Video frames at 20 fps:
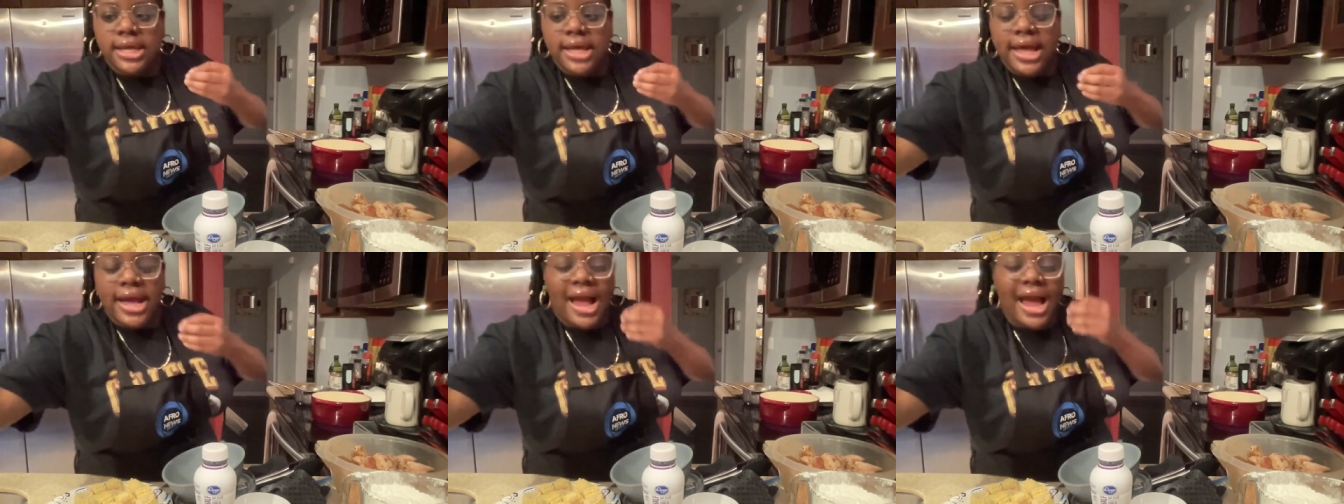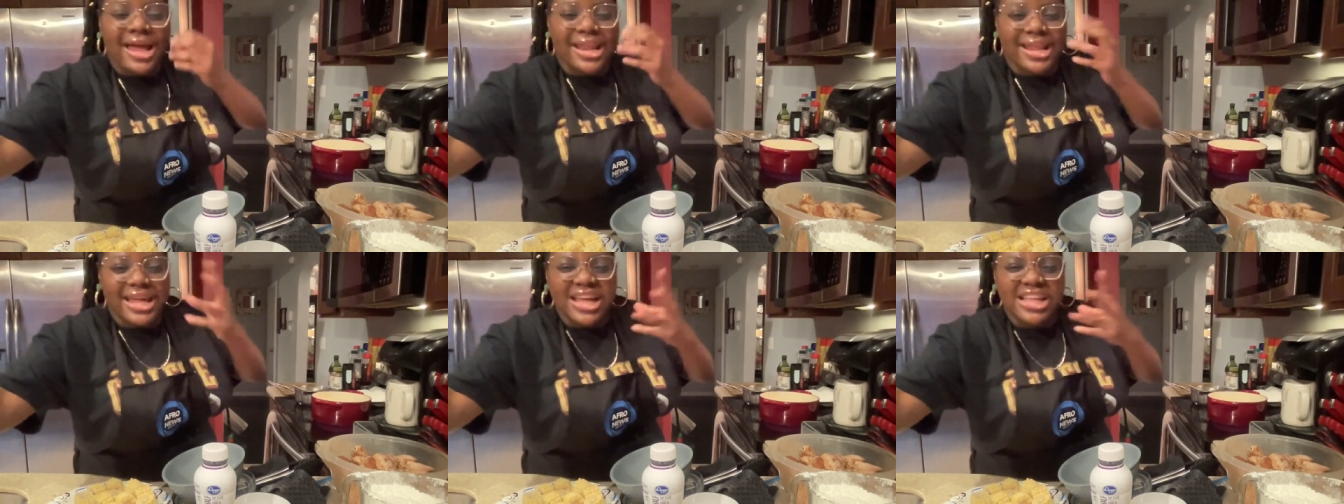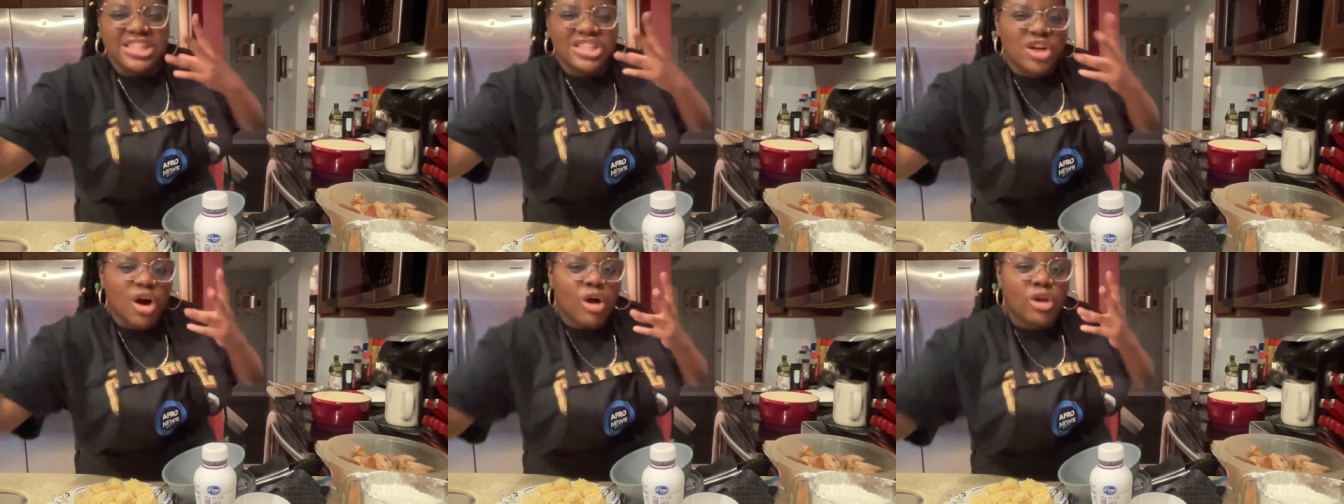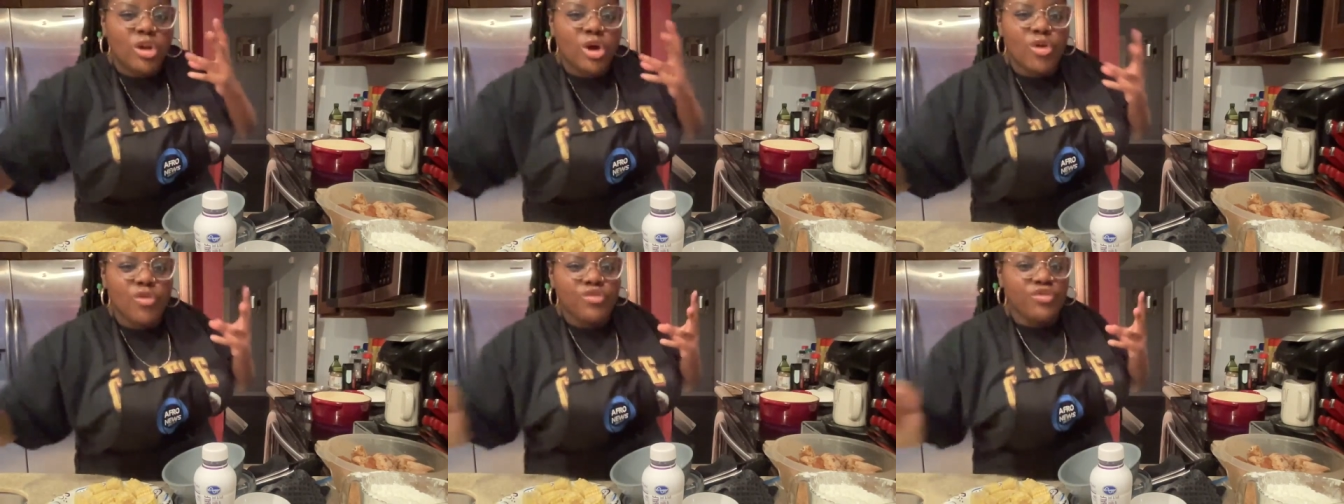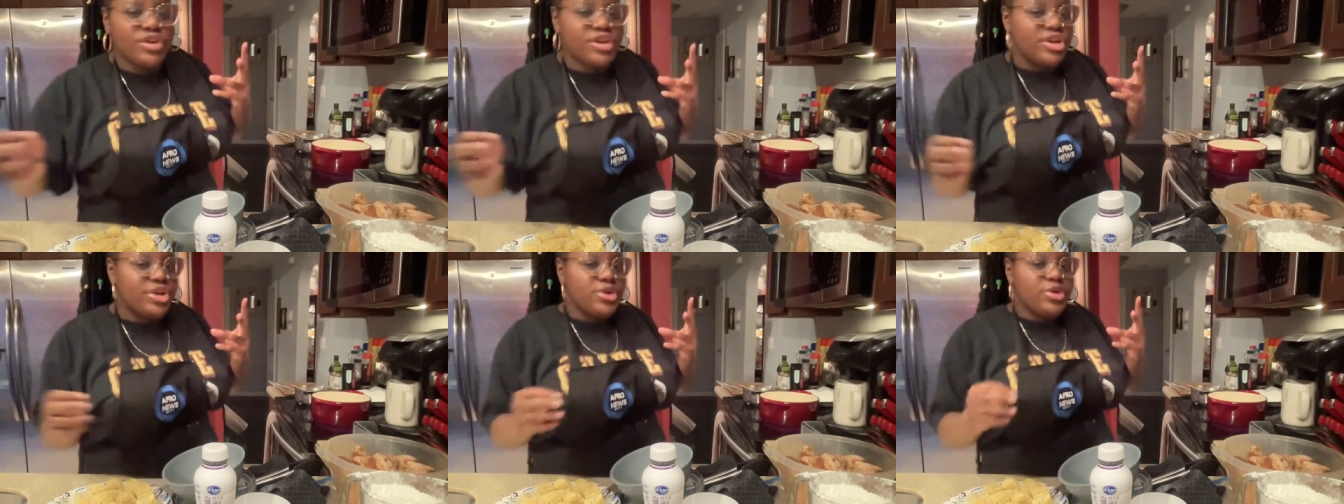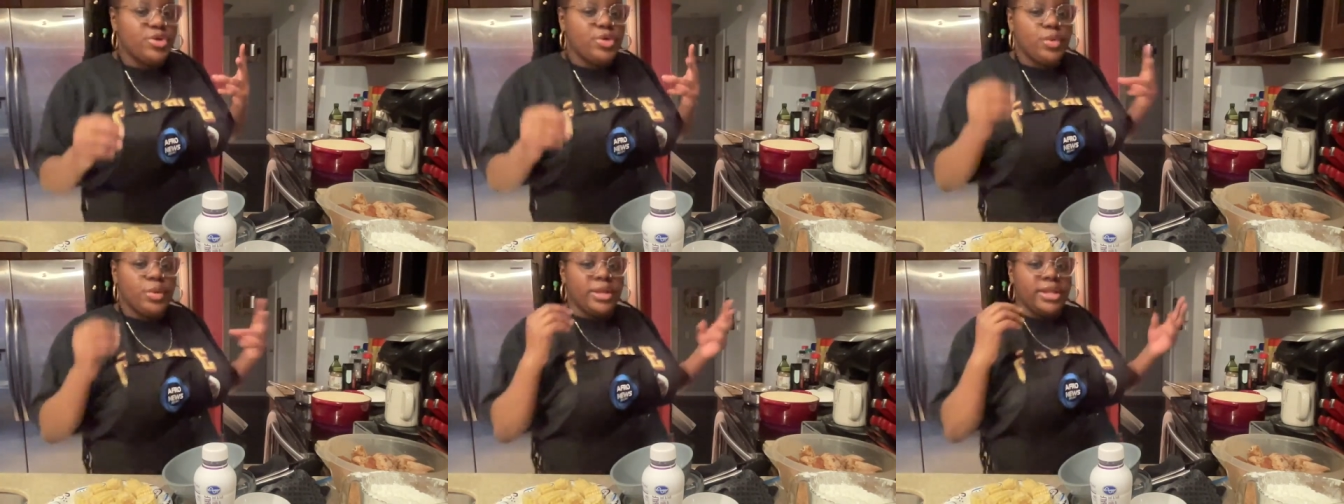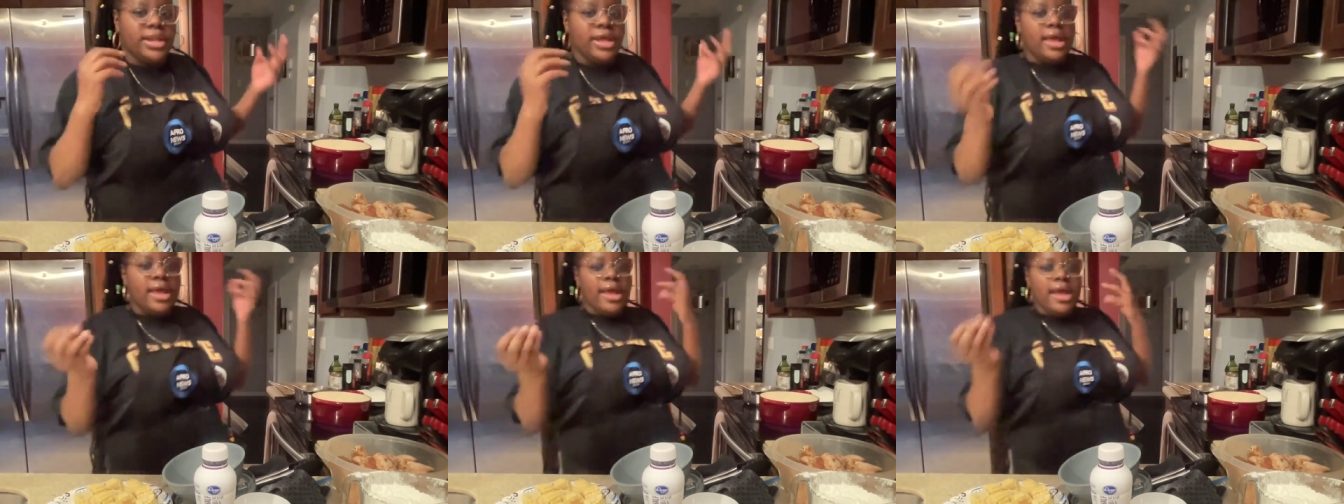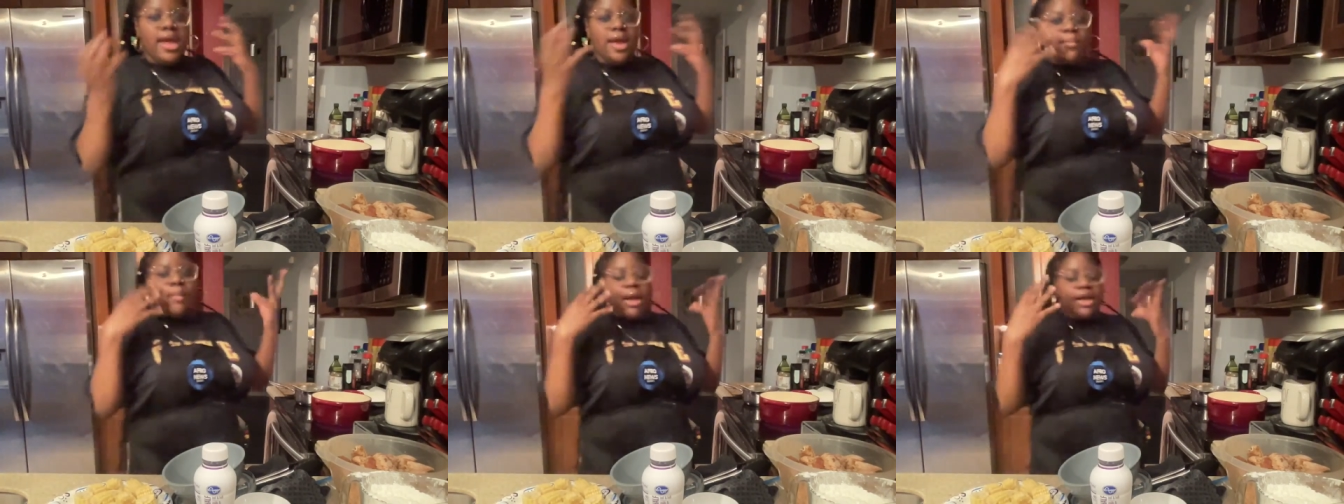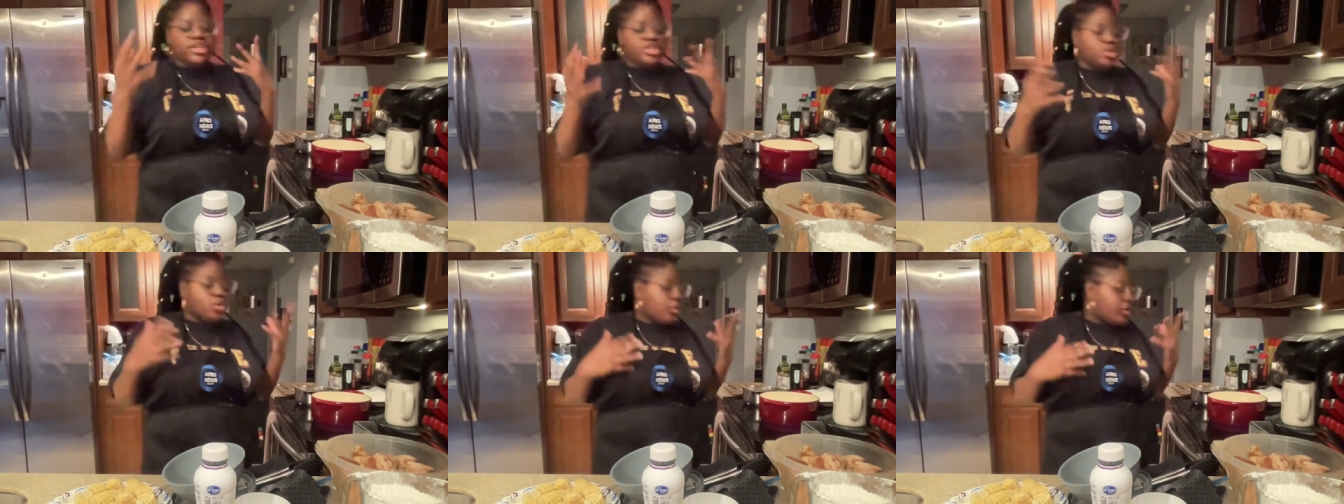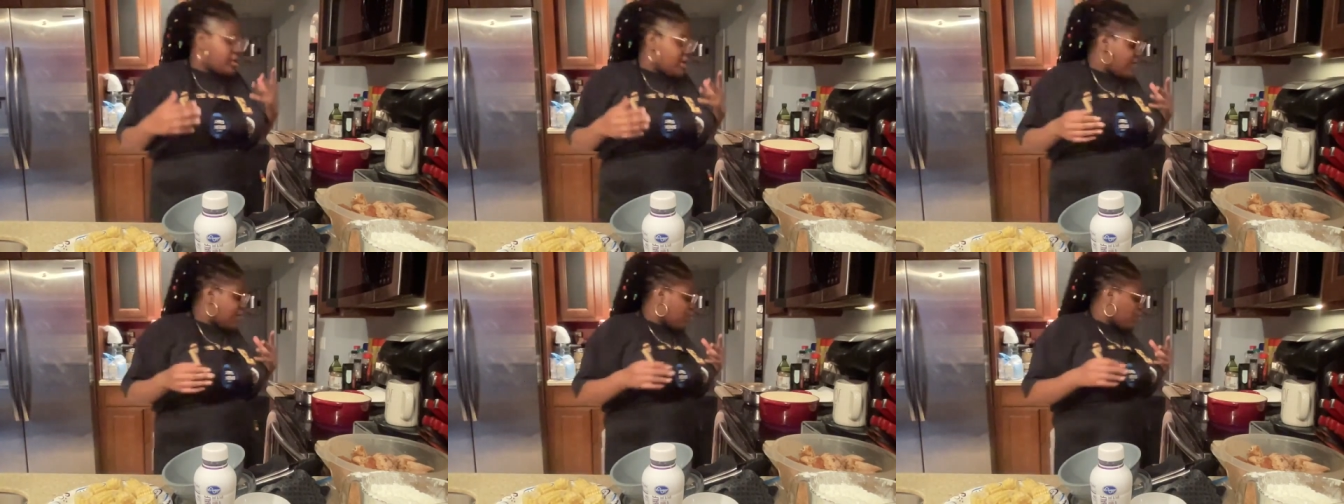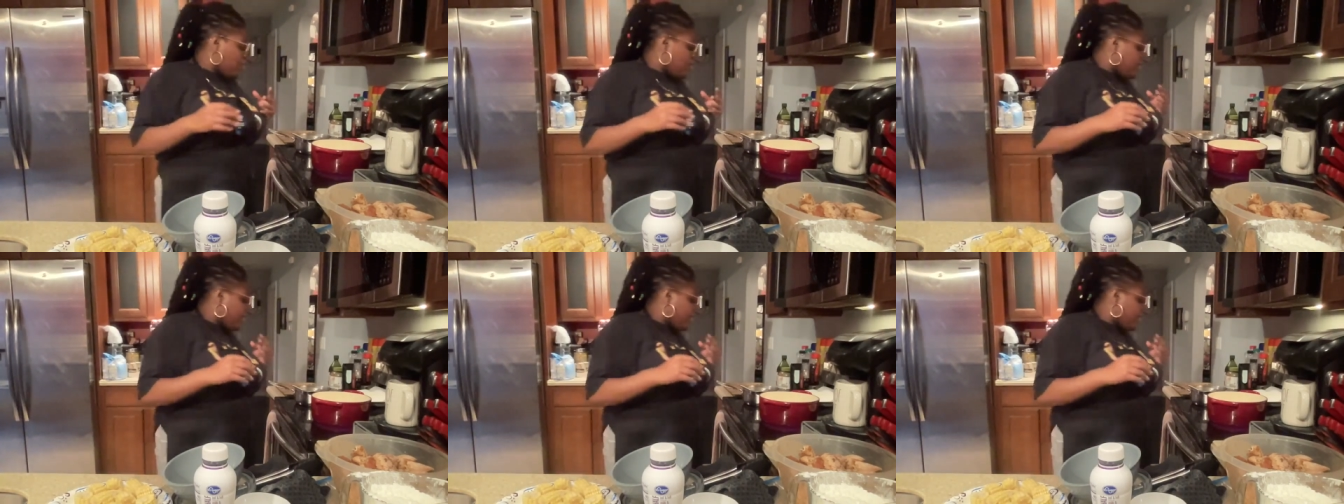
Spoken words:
It kind of gets all over you, and it might squirt everywhere.